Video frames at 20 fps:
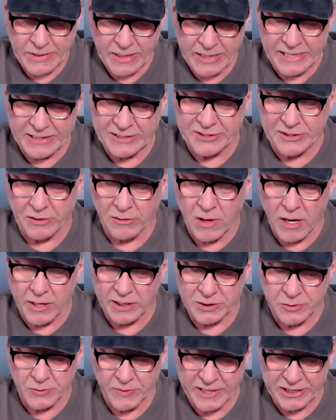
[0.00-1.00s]
It's their
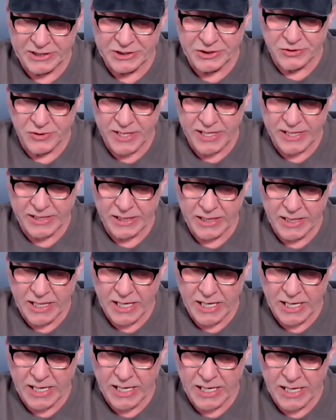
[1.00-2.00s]
longest winning streak
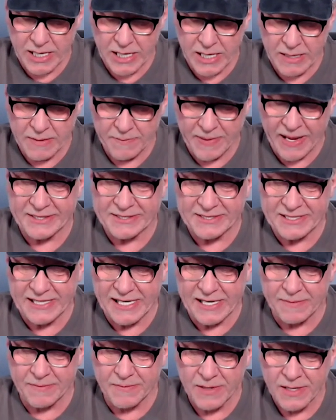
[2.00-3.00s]
uh, by a
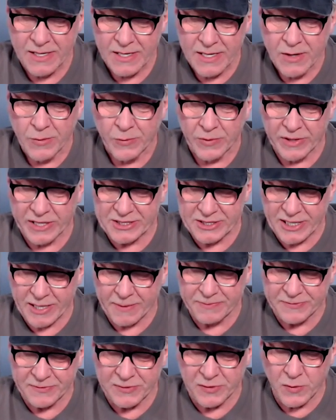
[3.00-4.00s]
team with a sub
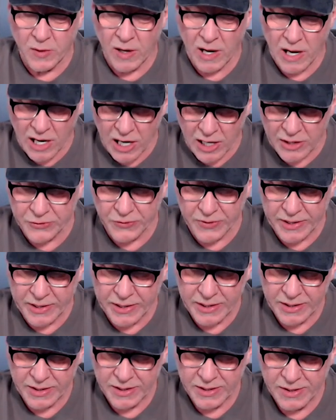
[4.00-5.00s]
two hundred
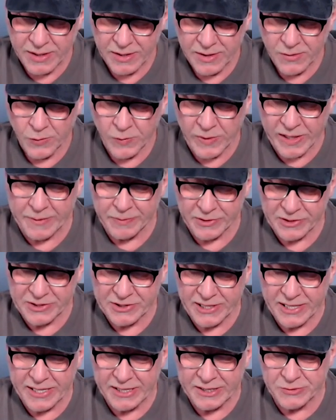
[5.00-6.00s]
winning
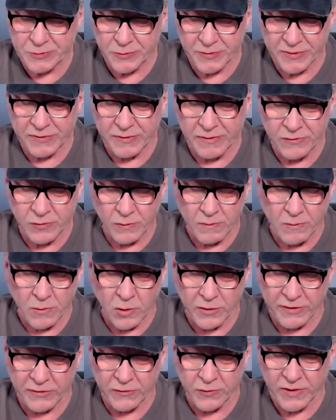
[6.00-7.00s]
percentage with t-
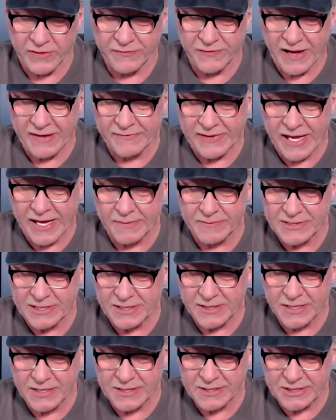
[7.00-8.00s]
more than twenty-five games
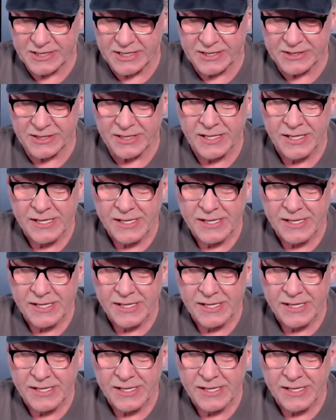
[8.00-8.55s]
into the season.